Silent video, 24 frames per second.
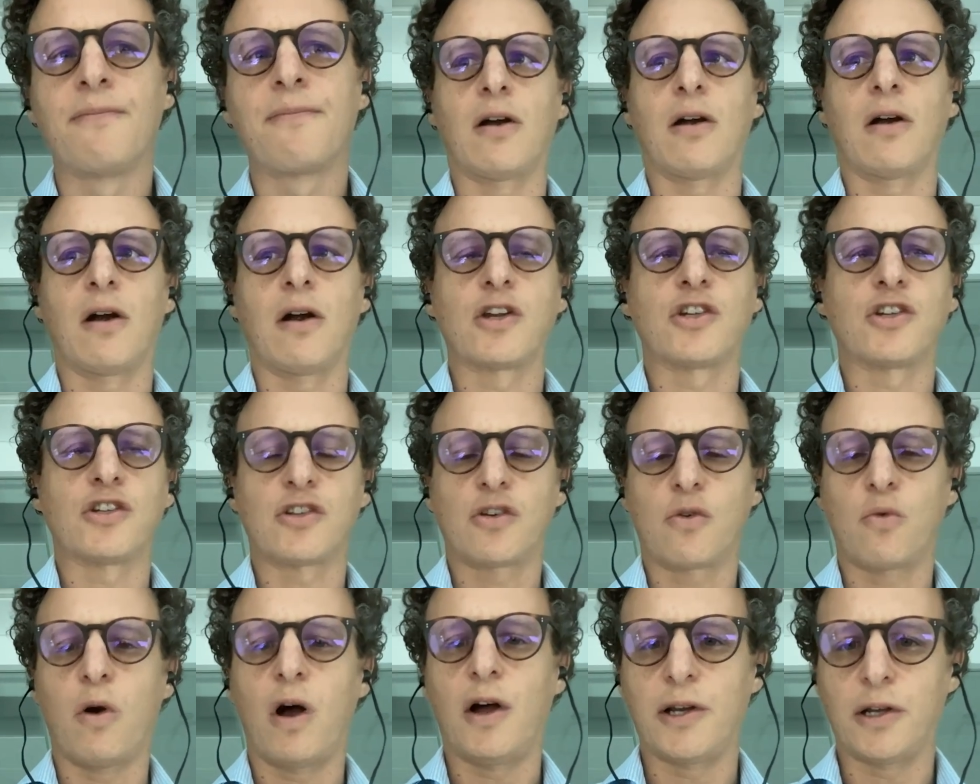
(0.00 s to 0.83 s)
Our just
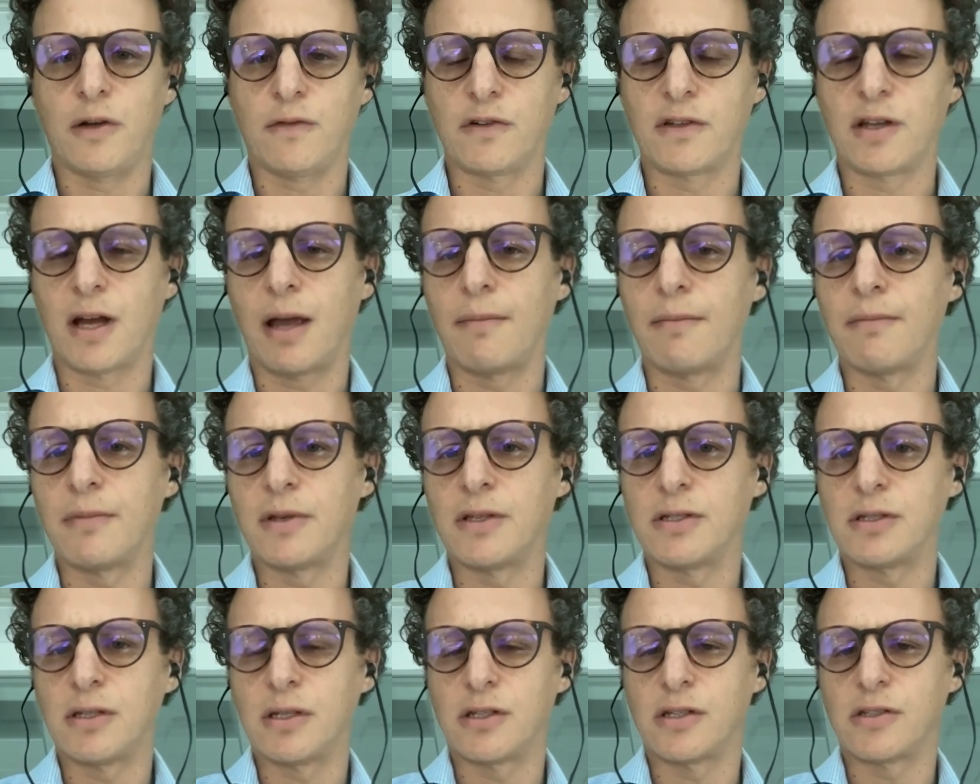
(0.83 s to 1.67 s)
quality over time
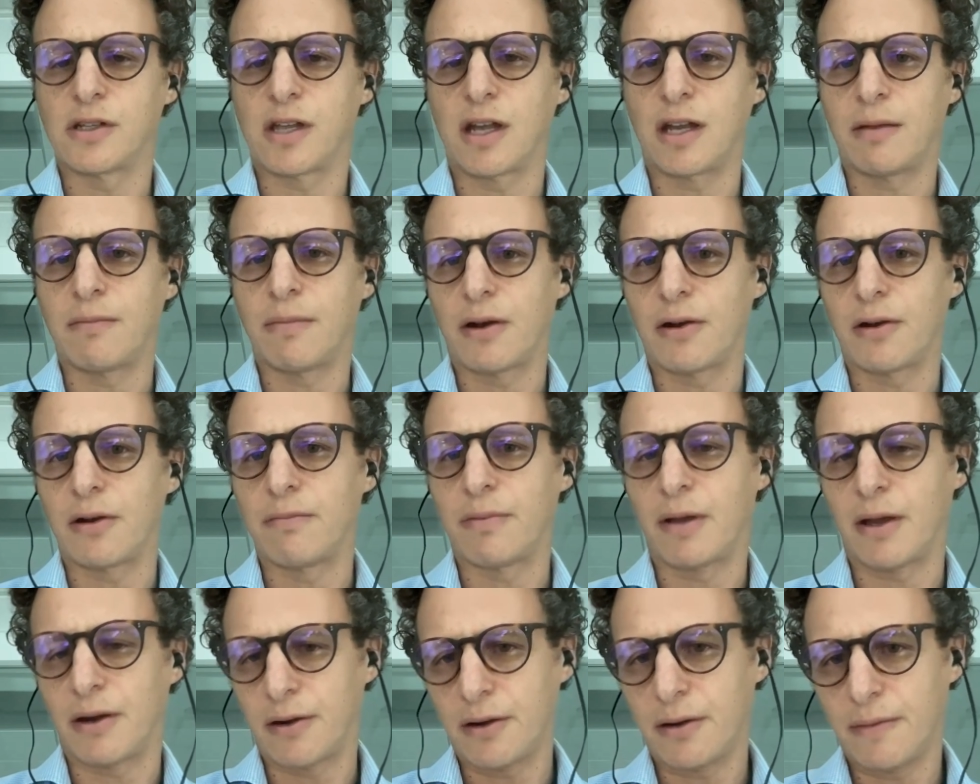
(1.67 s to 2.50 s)
is, is, just getting better and
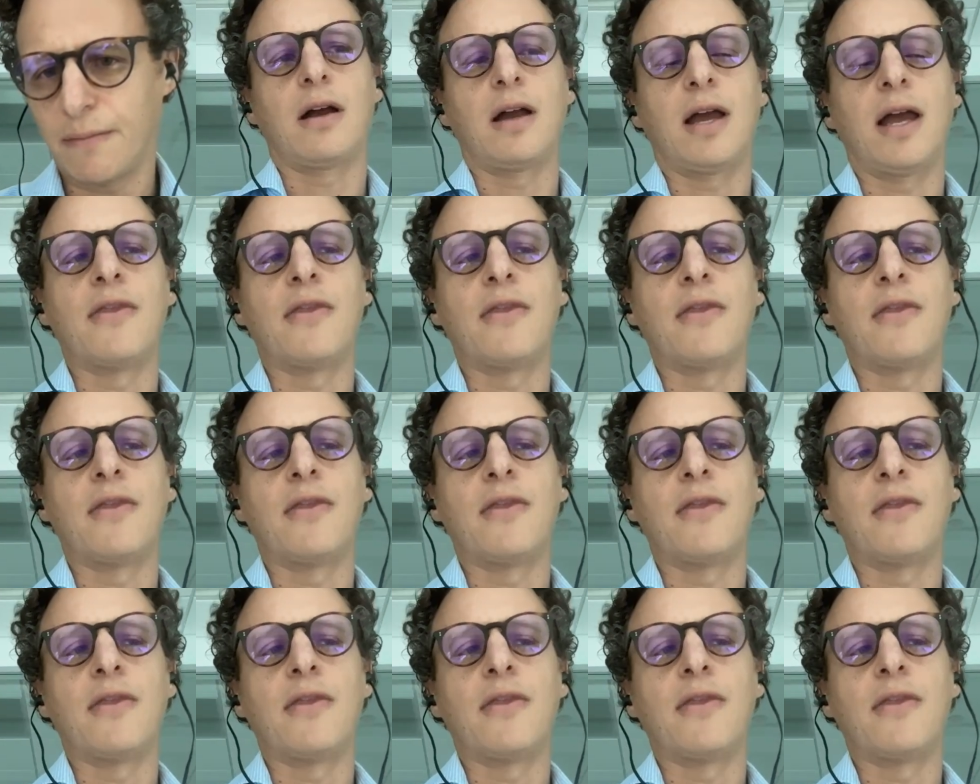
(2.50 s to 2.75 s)
better.